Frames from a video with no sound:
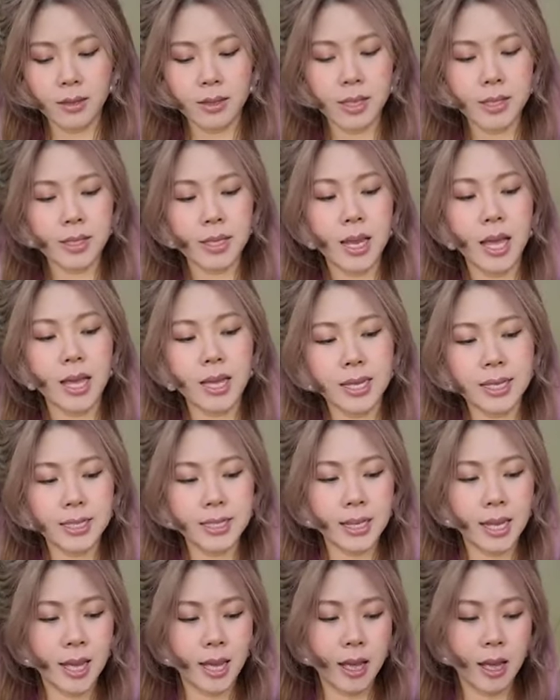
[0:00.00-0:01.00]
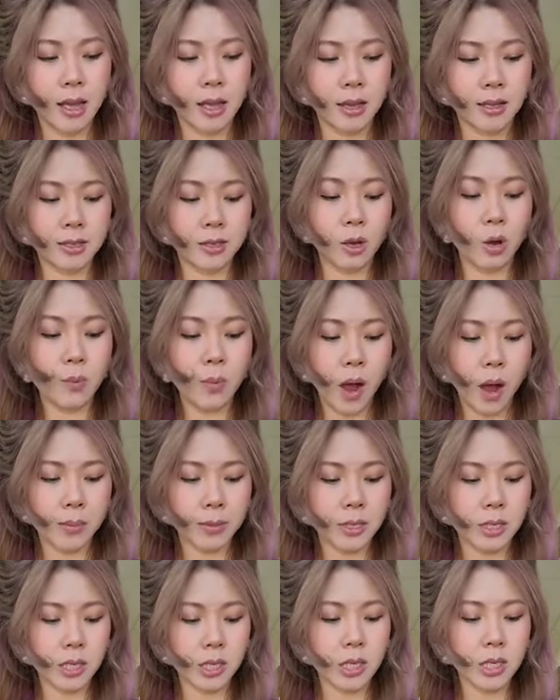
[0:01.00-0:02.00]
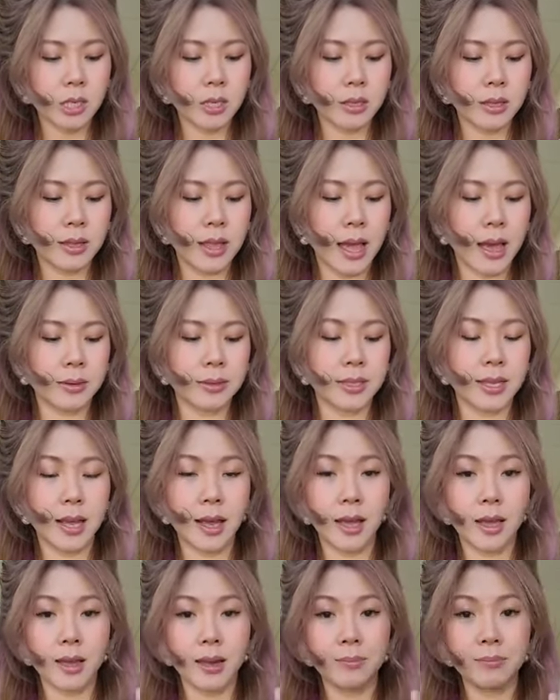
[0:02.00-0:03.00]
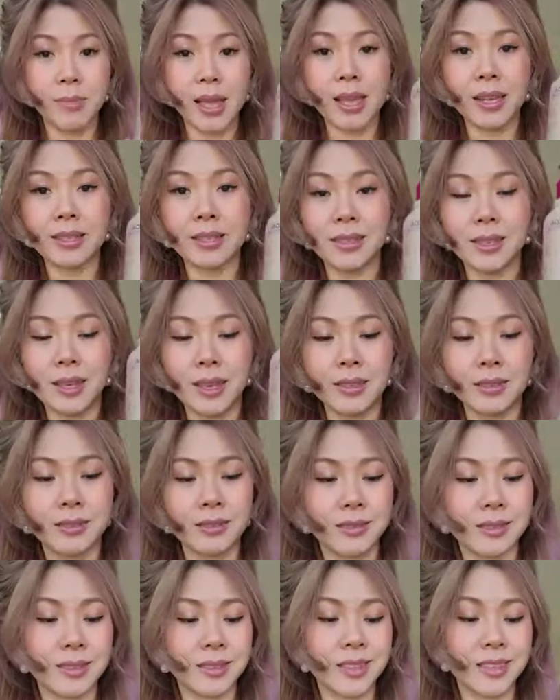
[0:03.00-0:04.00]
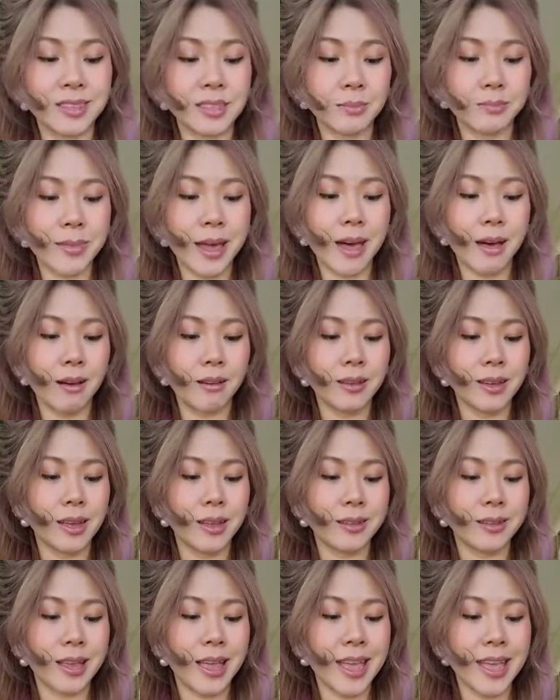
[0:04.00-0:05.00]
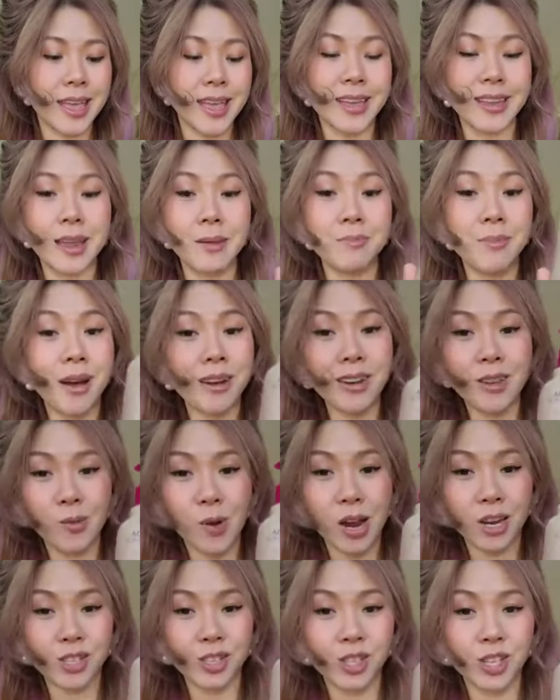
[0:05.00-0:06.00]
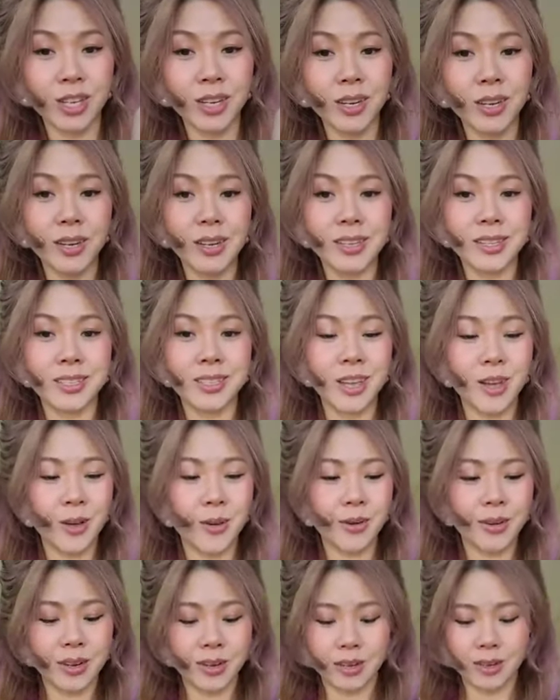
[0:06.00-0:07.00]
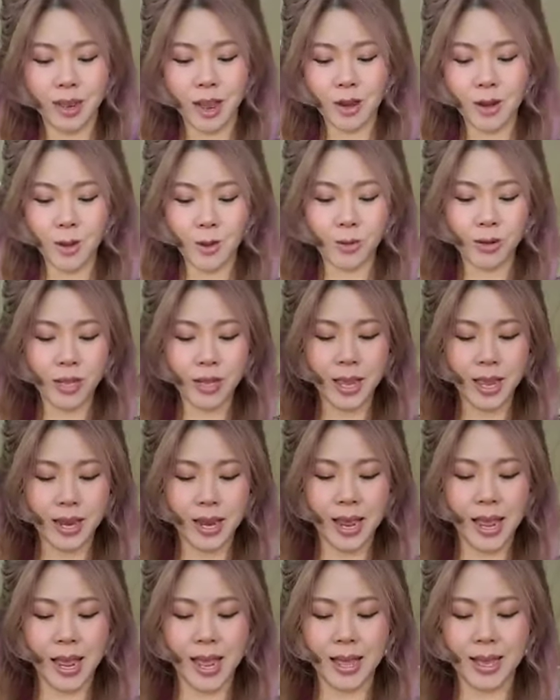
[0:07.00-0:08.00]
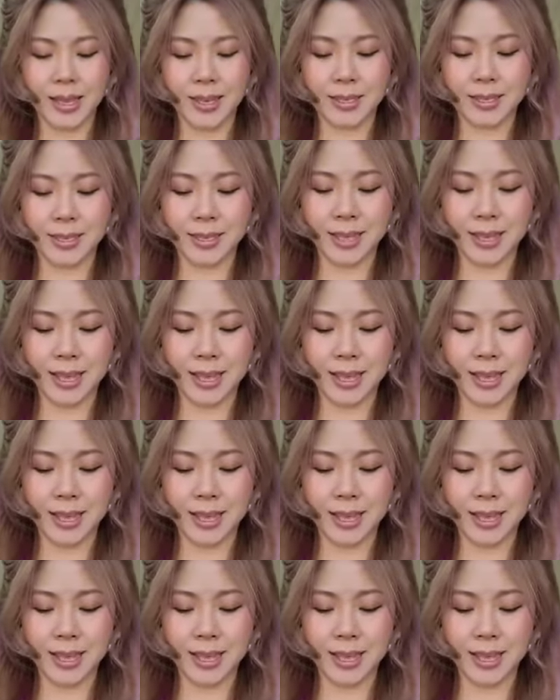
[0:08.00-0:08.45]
This line uh, is so popular that uh, it makes it, the smell in hand and body wash. So not only it has